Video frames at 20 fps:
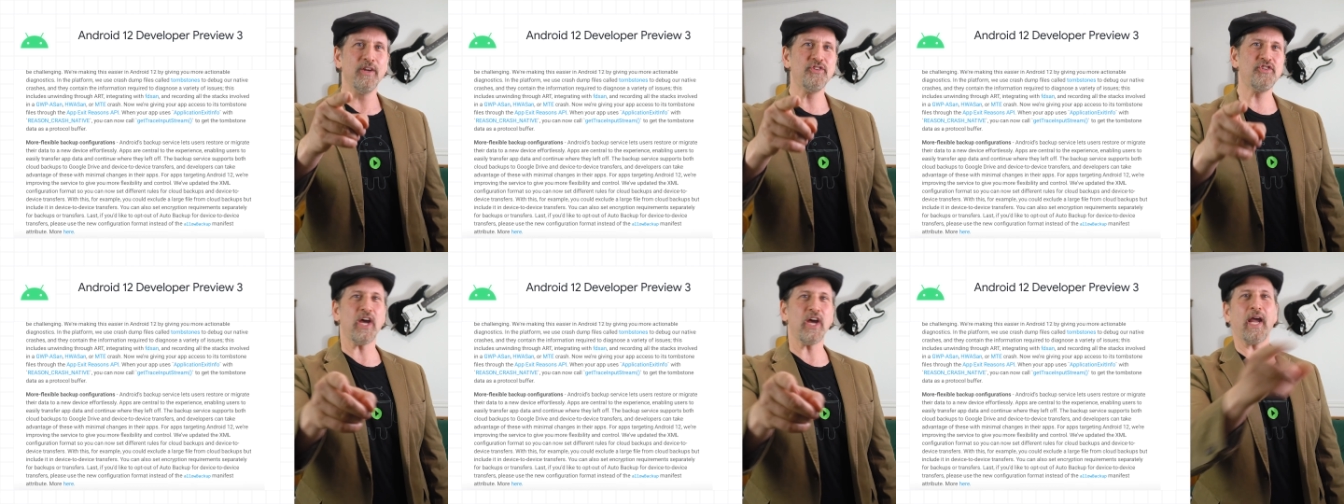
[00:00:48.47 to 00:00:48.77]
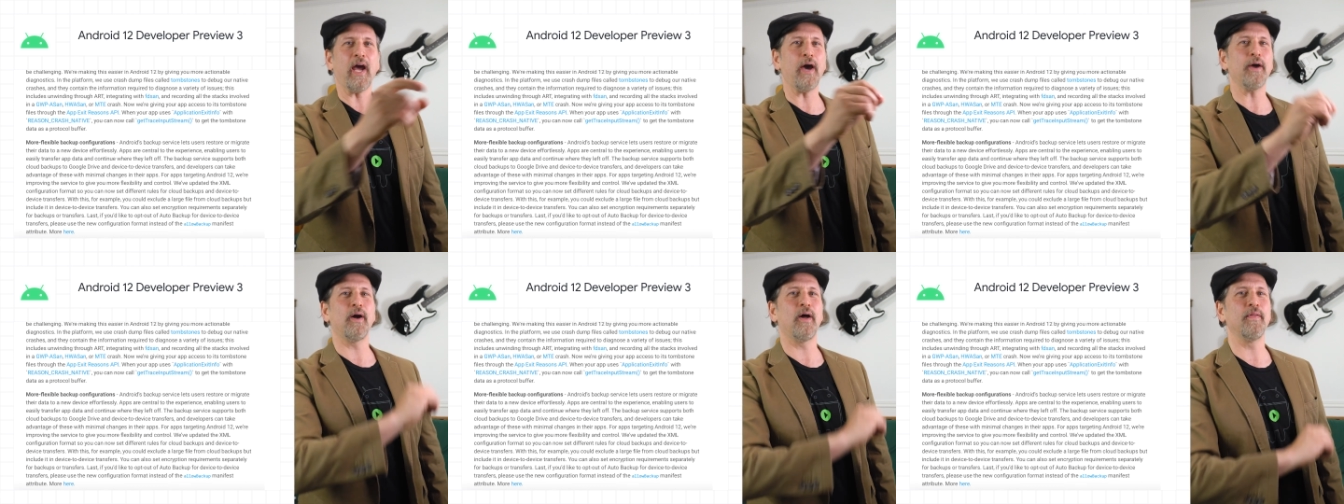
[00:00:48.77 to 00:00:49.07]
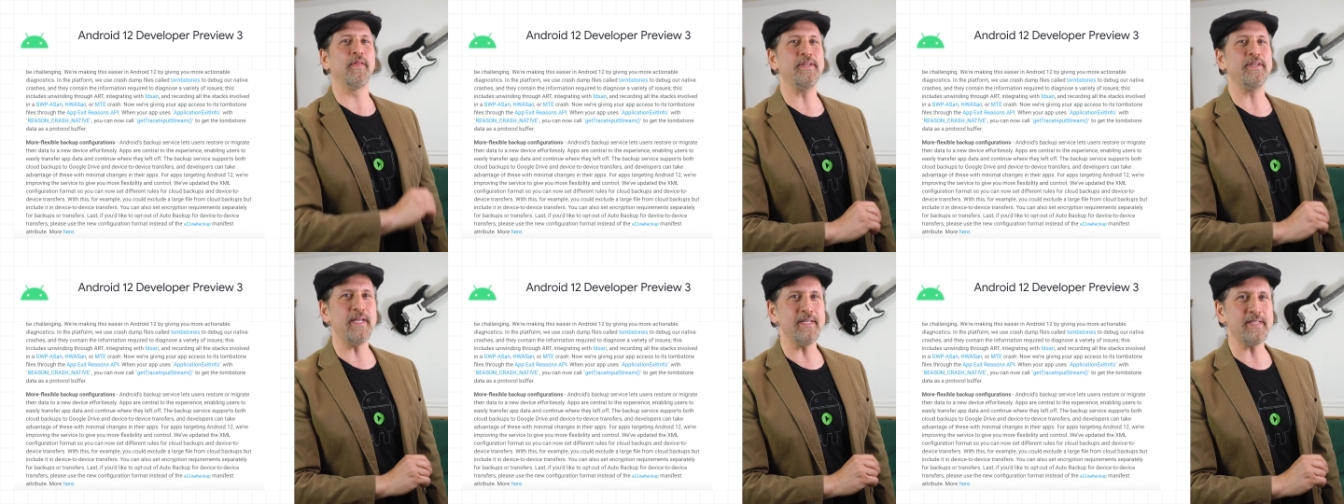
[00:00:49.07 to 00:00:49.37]
Check out all
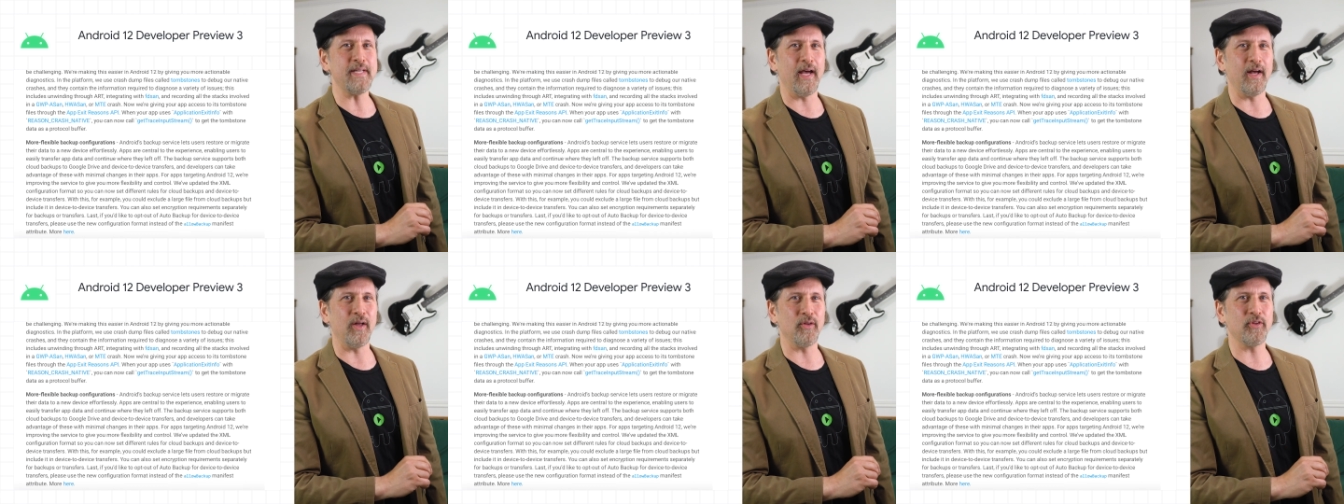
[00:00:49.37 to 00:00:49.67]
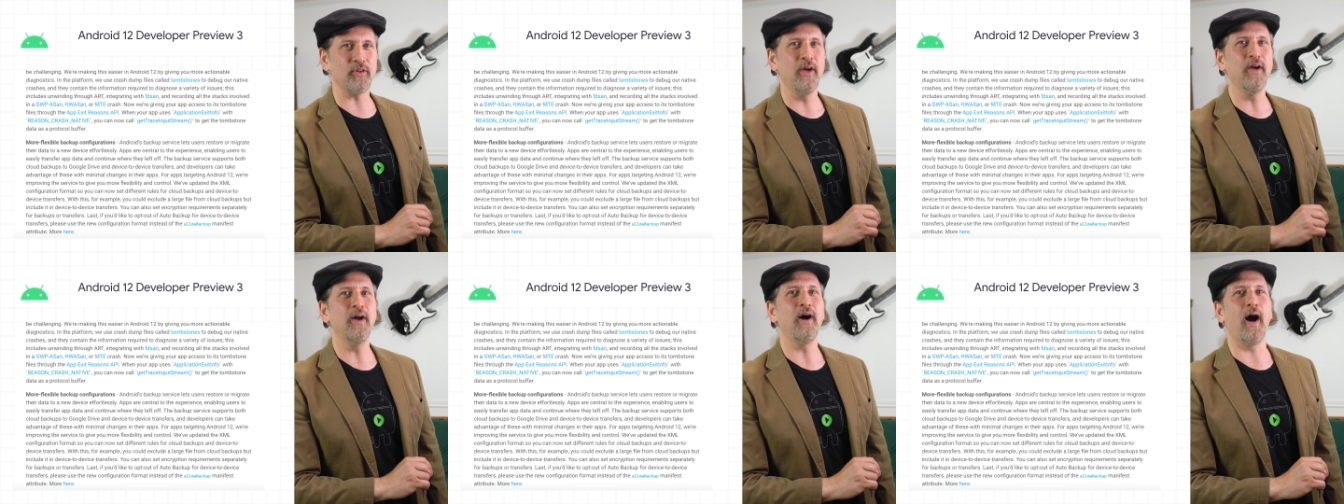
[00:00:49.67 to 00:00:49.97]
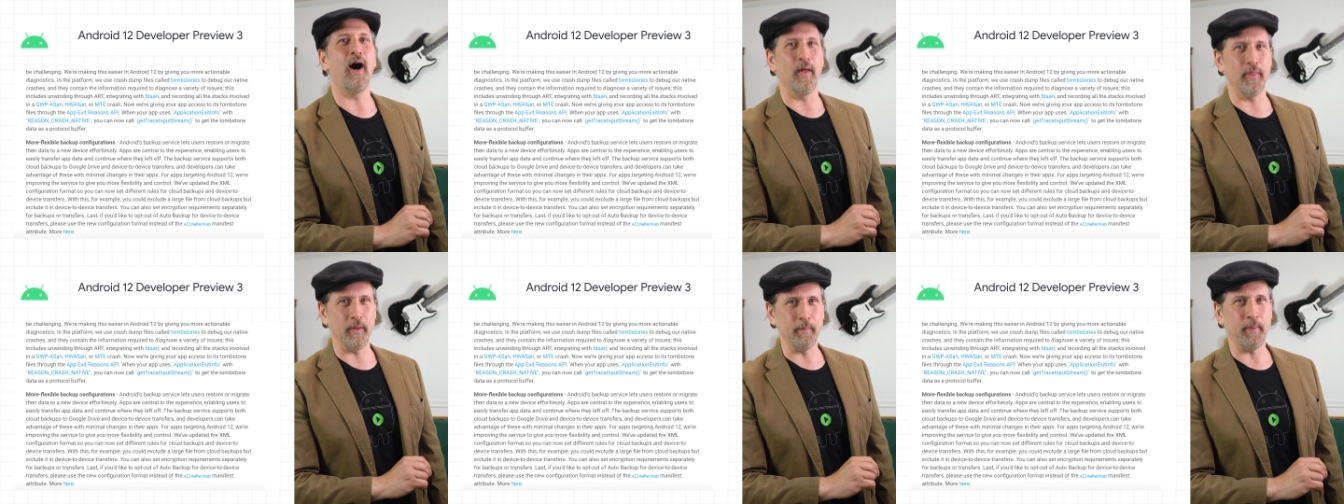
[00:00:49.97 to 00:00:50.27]
the details
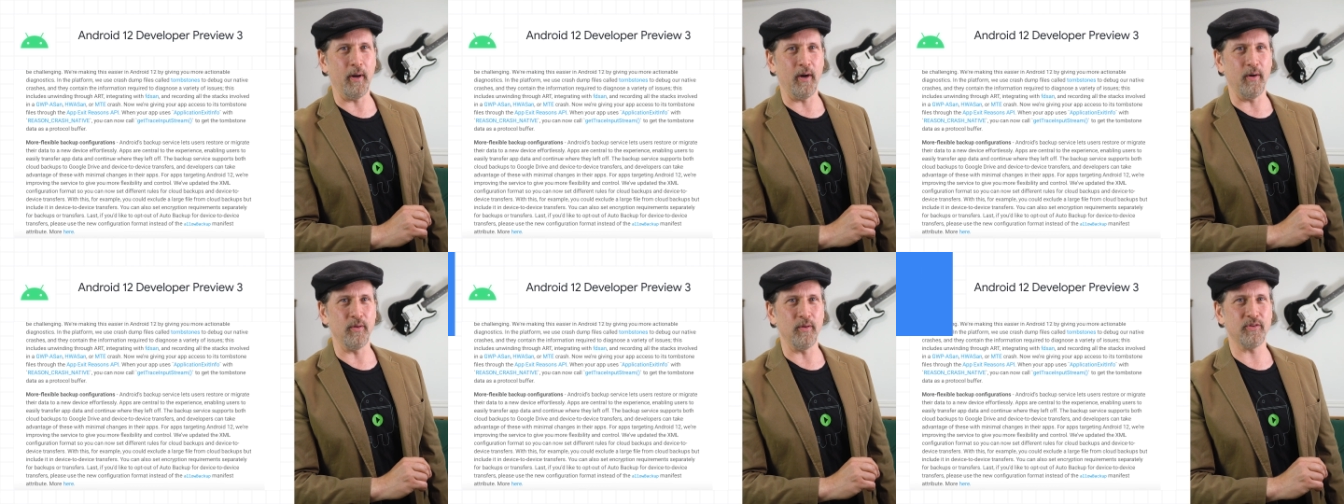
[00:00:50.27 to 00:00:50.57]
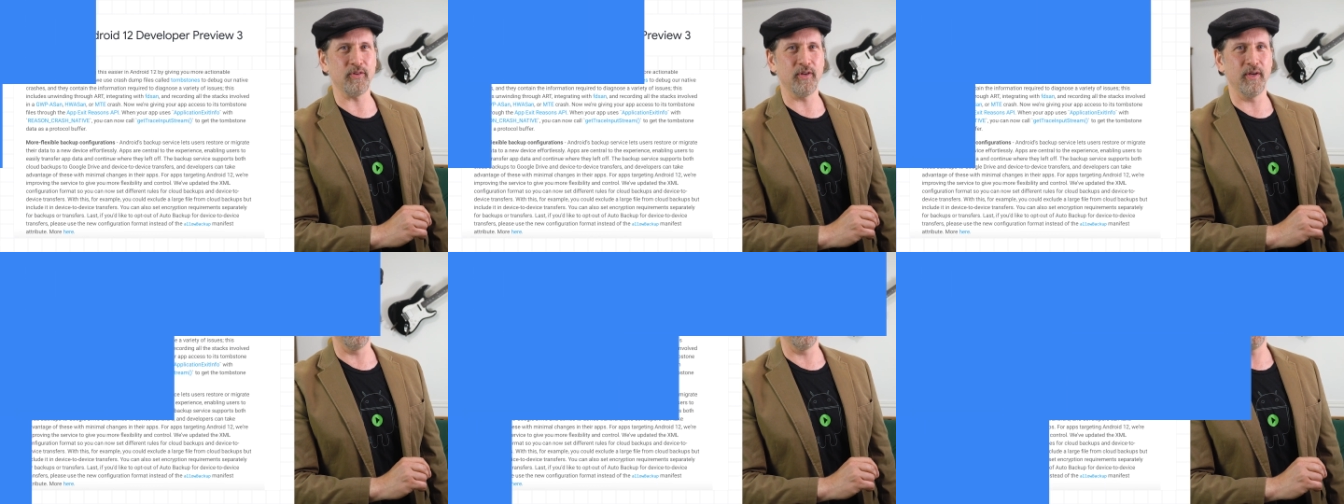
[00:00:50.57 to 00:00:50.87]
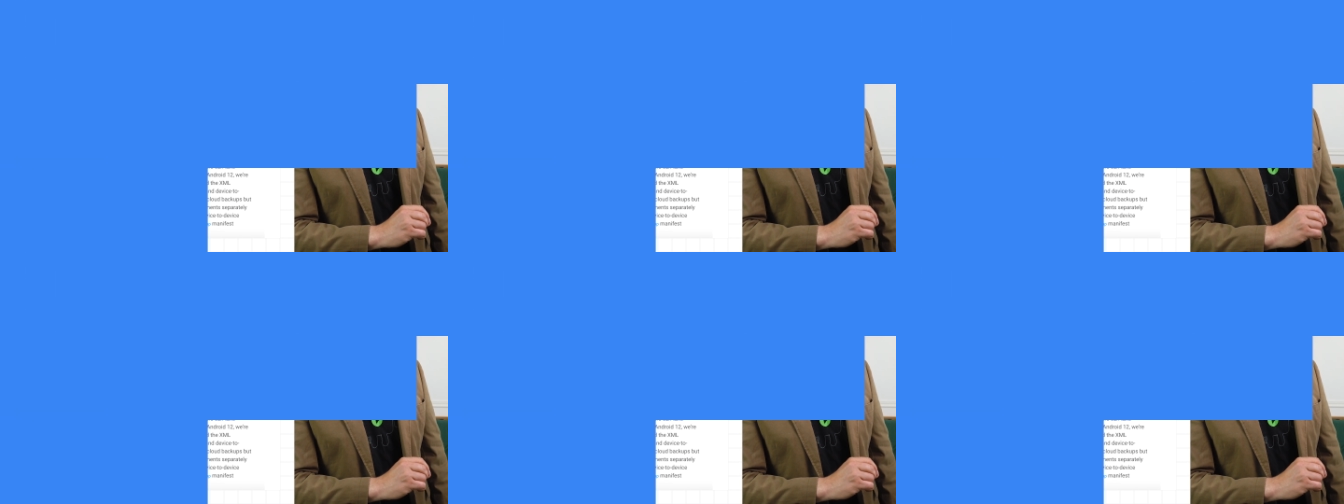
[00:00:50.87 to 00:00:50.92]
on the post.